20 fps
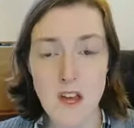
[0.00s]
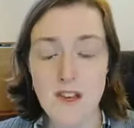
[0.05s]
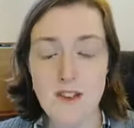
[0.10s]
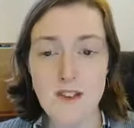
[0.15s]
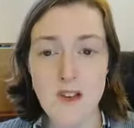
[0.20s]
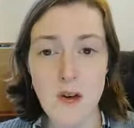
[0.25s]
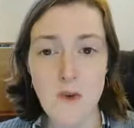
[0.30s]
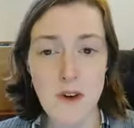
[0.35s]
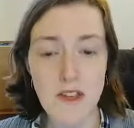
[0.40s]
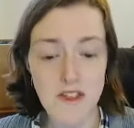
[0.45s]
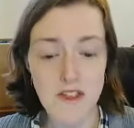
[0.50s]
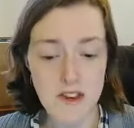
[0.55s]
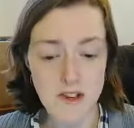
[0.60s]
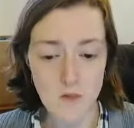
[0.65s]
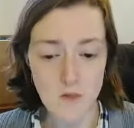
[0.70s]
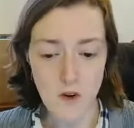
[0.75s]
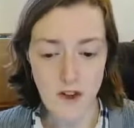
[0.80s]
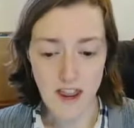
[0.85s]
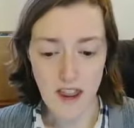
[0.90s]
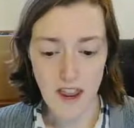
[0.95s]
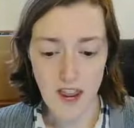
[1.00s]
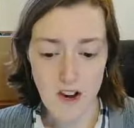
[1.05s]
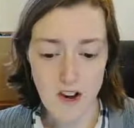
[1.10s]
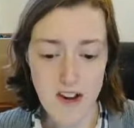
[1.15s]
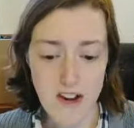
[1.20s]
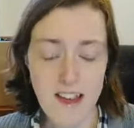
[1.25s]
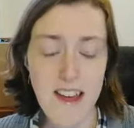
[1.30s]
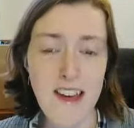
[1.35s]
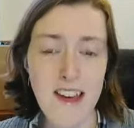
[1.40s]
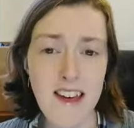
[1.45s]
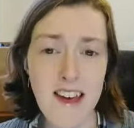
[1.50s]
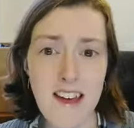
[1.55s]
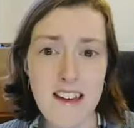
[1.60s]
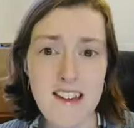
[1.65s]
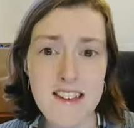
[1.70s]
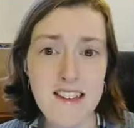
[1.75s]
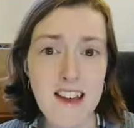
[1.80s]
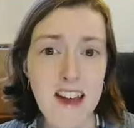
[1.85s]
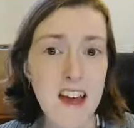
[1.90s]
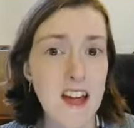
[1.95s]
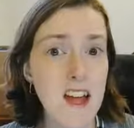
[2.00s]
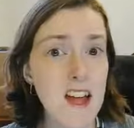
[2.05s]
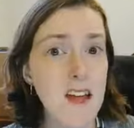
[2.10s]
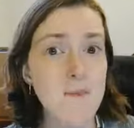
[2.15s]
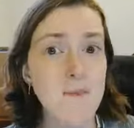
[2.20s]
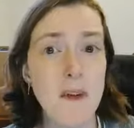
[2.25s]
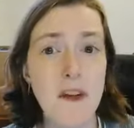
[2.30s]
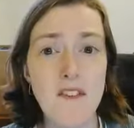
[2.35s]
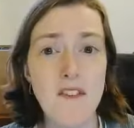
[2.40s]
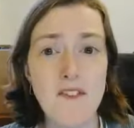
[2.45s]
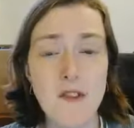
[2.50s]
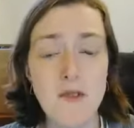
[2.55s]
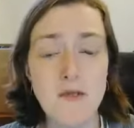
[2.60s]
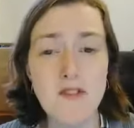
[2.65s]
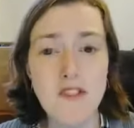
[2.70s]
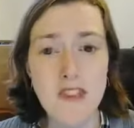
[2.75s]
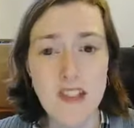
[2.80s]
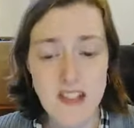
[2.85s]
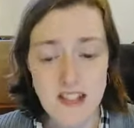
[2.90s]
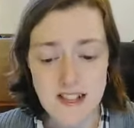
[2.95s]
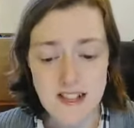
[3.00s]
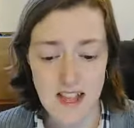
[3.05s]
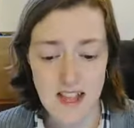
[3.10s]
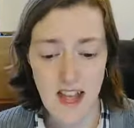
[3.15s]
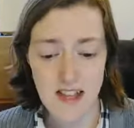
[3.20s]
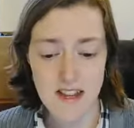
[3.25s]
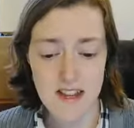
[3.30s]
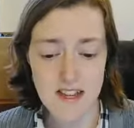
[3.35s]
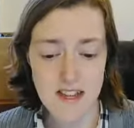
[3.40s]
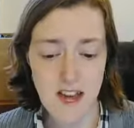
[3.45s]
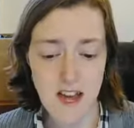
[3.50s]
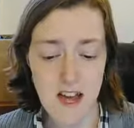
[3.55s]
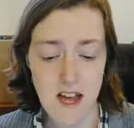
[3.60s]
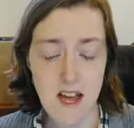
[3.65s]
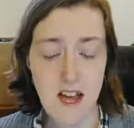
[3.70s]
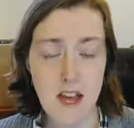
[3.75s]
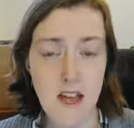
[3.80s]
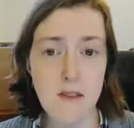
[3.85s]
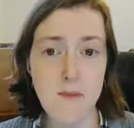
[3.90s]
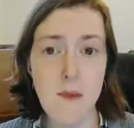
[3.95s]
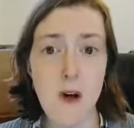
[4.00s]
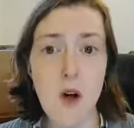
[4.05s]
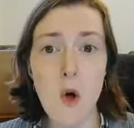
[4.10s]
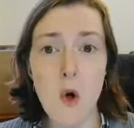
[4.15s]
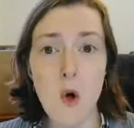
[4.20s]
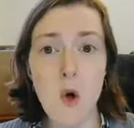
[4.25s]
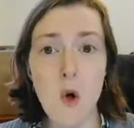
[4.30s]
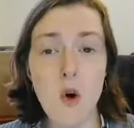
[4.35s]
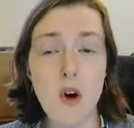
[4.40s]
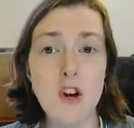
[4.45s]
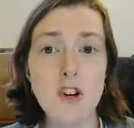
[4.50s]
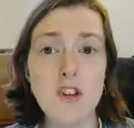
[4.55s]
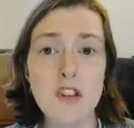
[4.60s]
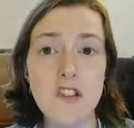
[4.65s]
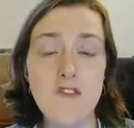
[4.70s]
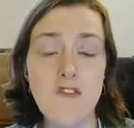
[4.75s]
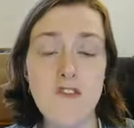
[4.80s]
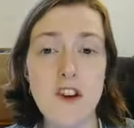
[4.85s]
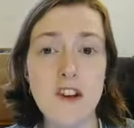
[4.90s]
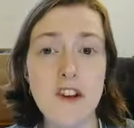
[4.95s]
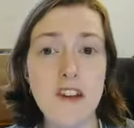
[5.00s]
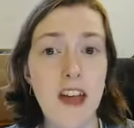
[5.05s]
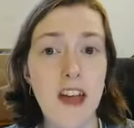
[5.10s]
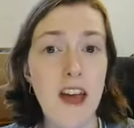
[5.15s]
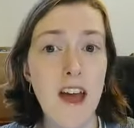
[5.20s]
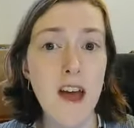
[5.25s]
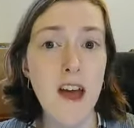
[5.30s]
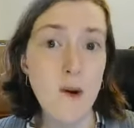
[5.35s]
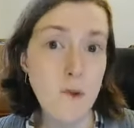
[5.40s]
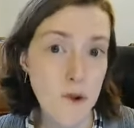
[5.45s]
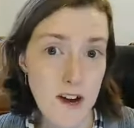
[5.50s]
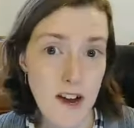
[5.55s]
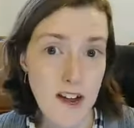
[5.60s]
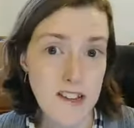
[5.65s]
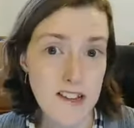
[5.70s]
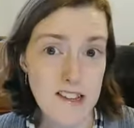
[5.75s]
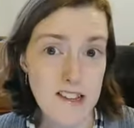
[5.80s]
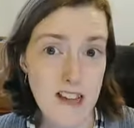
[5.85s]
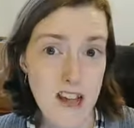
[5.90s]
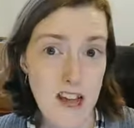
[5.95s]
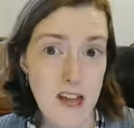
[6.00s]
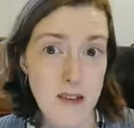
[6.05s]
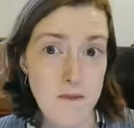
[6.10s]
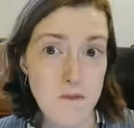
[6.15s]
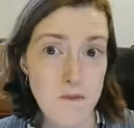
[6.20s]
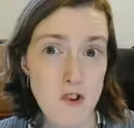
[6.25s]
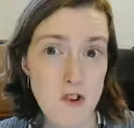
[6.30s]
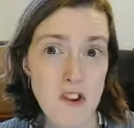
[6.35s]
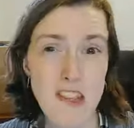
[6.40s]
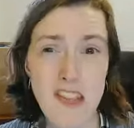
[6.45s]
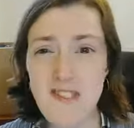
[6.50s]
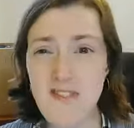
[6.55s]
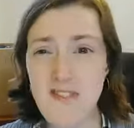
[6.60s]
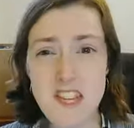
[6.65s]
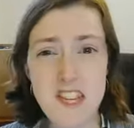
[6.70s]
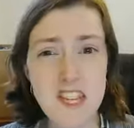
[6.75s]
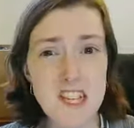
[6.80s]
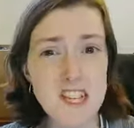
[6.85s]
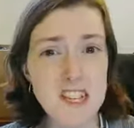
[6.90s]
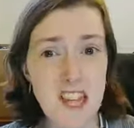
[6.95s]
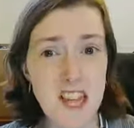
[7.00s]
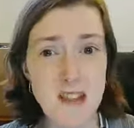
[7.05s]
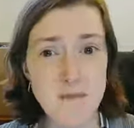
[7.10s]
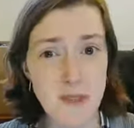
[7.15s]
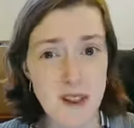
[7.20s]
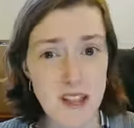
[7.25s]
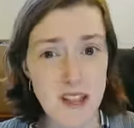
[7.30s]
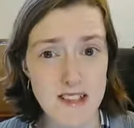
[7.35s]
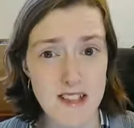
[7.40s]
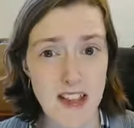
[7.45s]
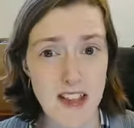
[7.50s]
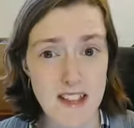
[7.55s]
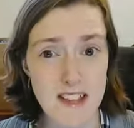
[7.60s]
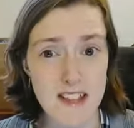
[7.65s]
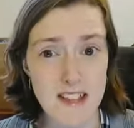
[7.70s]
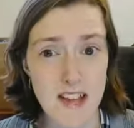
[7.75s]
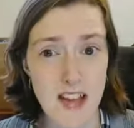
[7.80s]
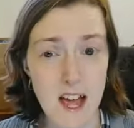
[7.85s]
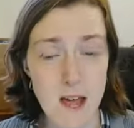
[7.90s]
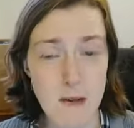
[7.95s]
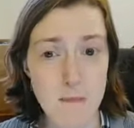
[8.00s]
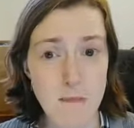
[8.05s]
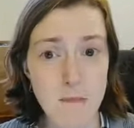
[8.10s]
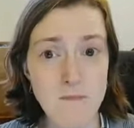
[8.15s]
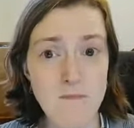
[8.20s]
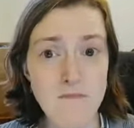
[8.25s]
So whether it's one area at a time, a few things at a time, or just for an hour at a time, or even just 10 minutes at a time.